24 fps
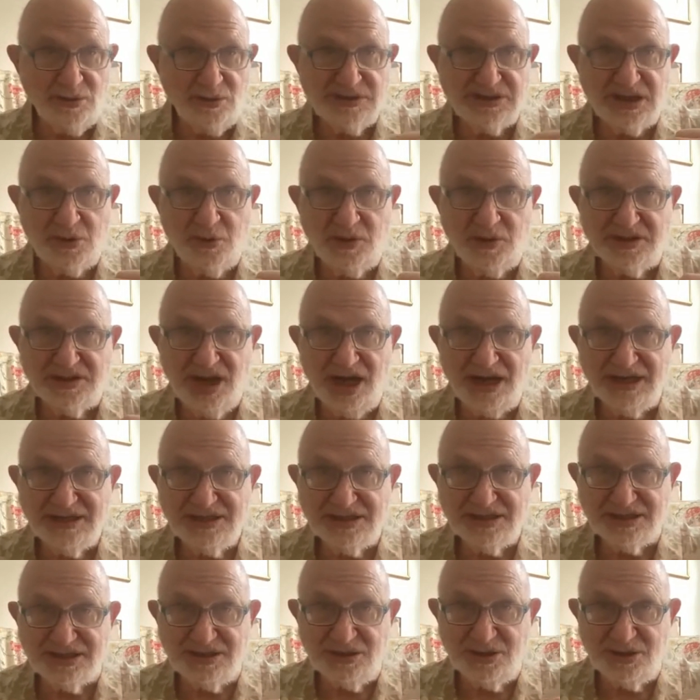was
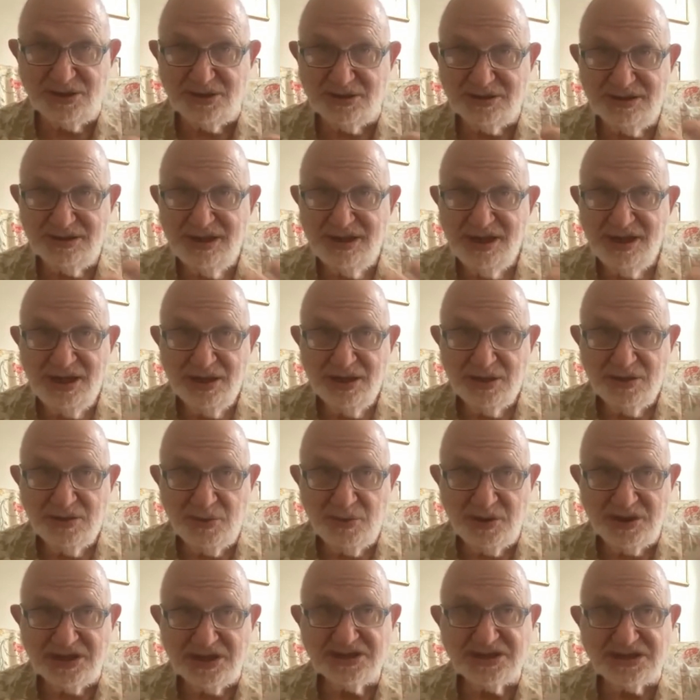the
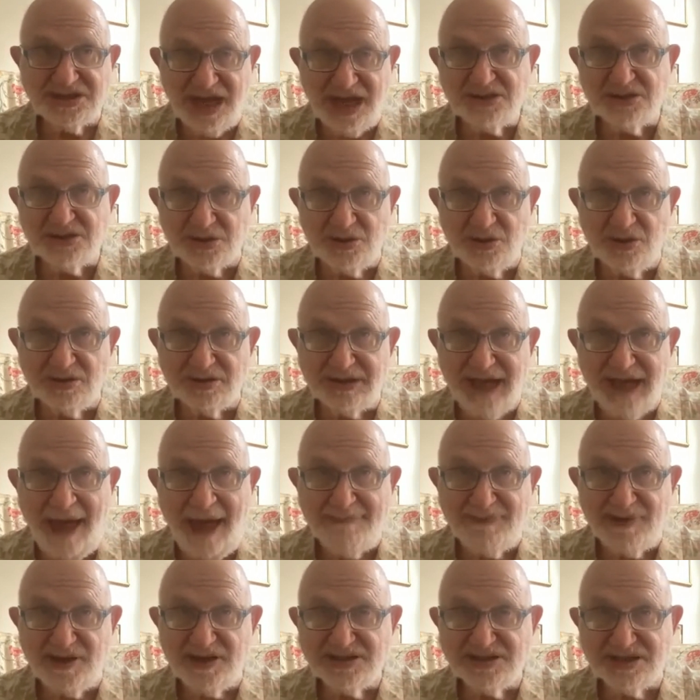quintessential
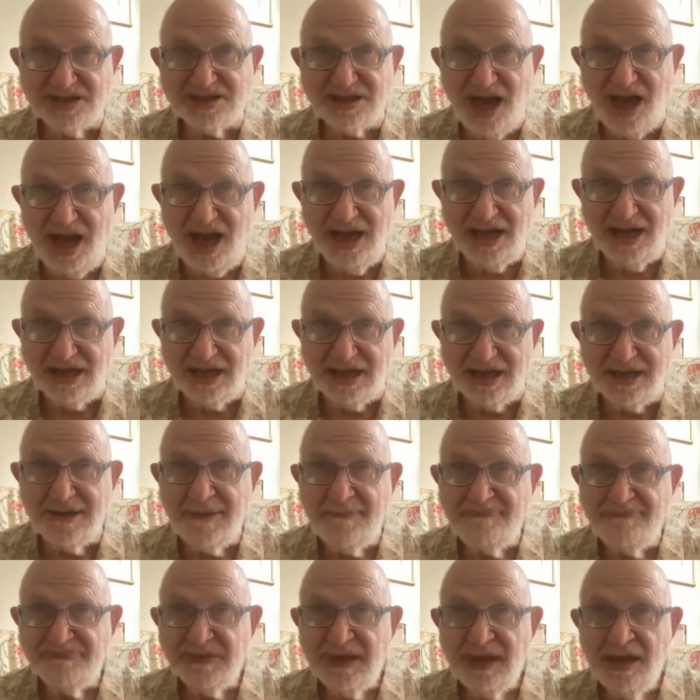capitalist society.
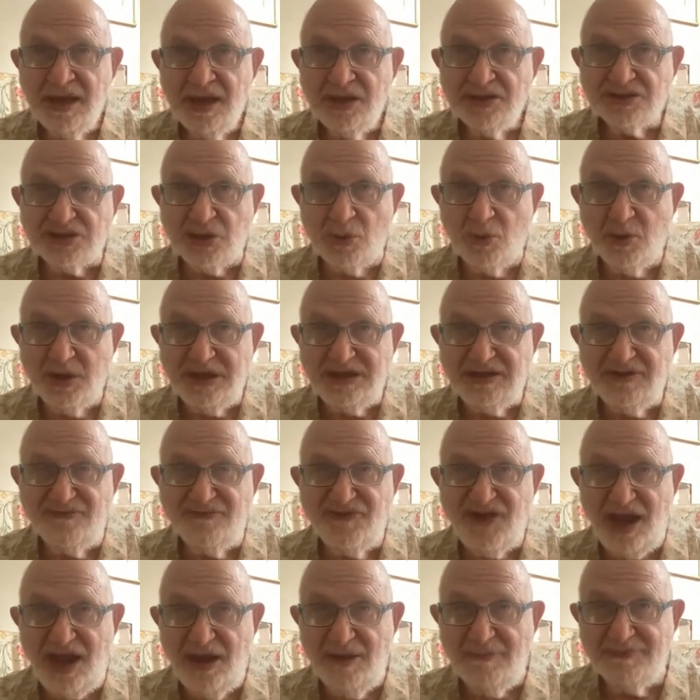So we
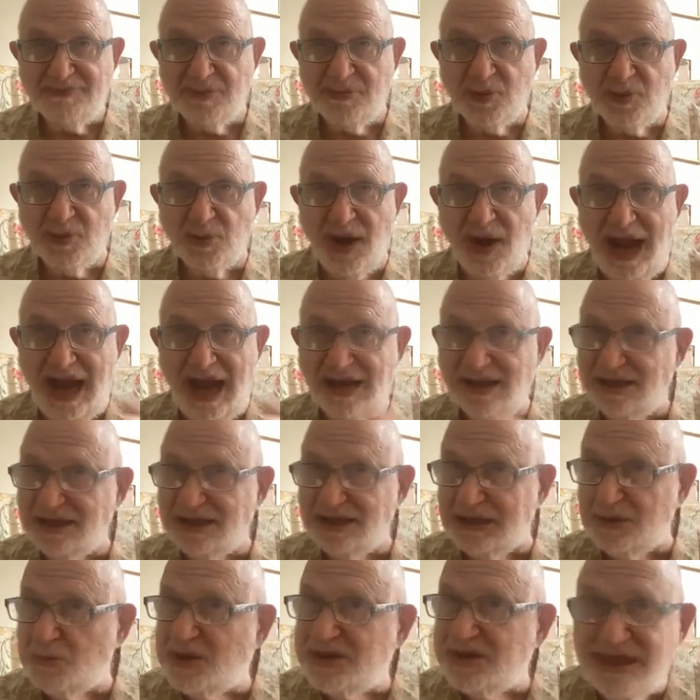developed a
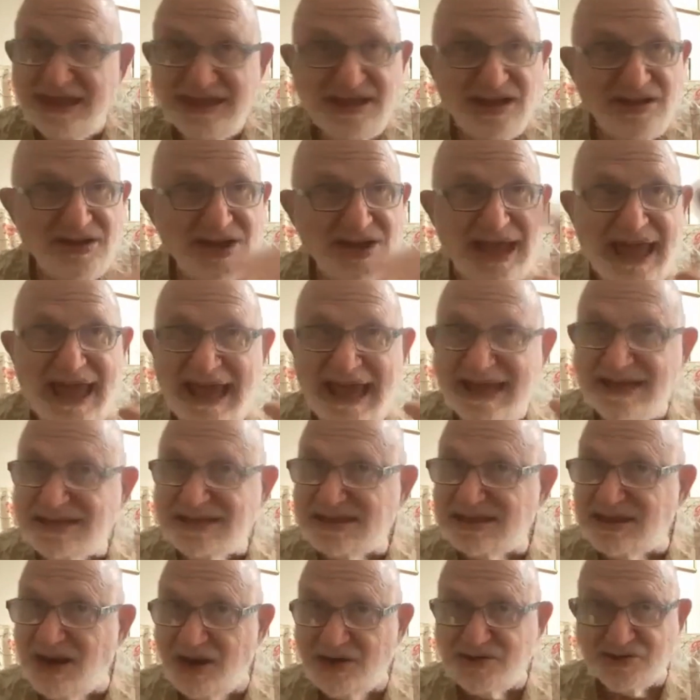morality within the
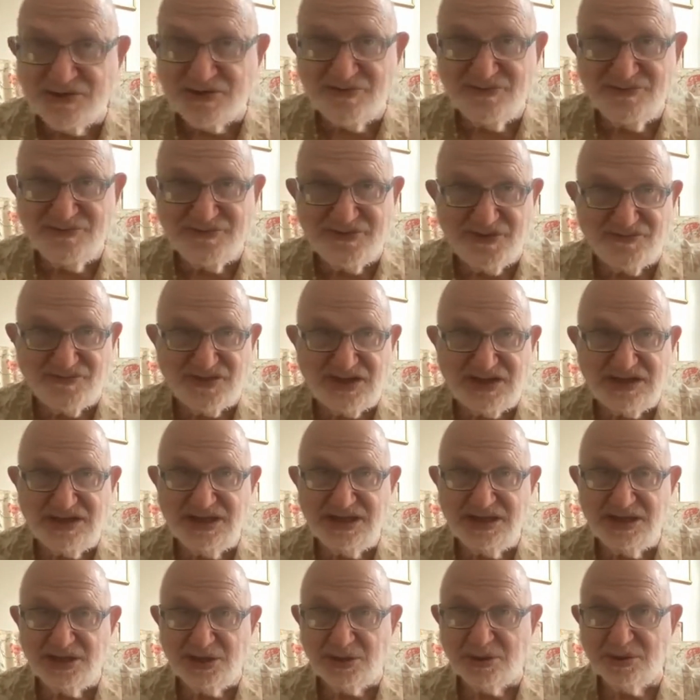last 150
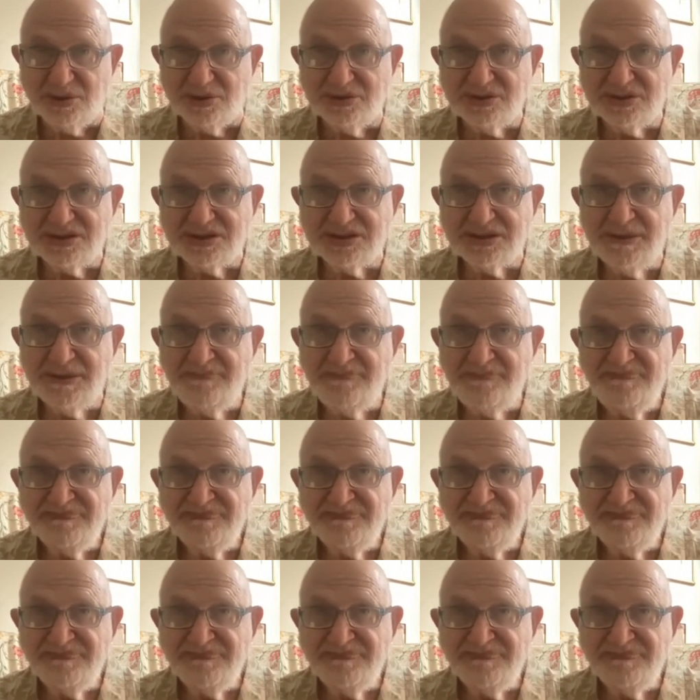years